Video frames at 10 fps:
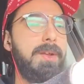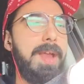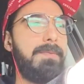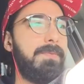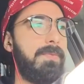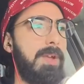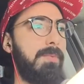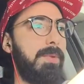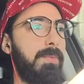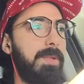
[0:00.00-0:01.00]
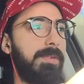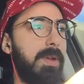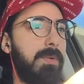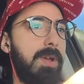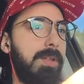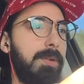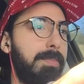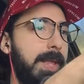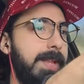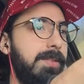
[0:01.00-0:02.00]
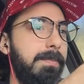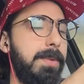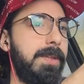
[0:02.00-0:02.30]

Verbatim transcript: know, having fun with what's going on. They're playing some